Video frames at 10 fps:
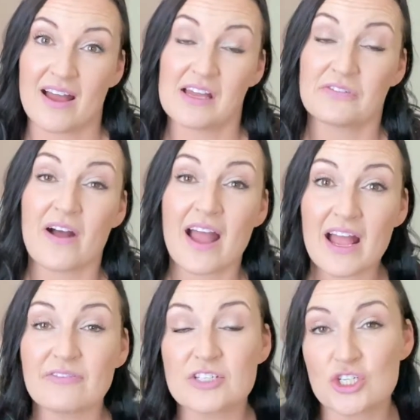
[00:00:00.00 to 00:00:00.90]
if I
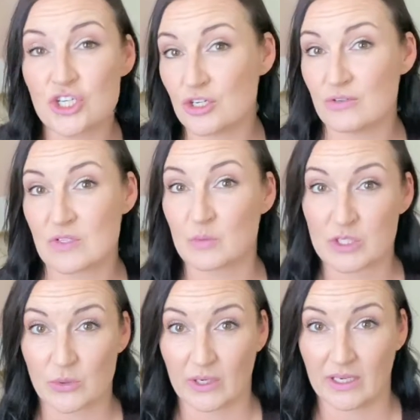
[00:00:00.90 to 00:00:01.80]
have to choose
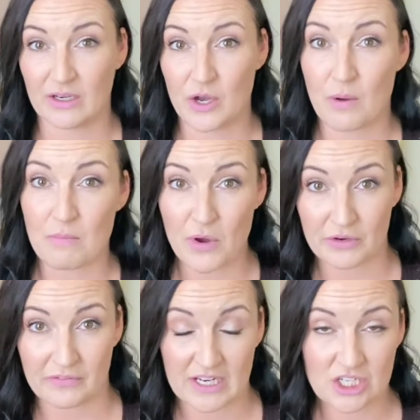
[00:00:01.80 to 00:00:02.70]
between
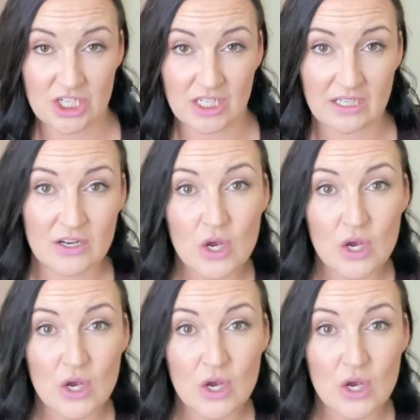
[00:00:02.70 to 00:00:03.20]
motivation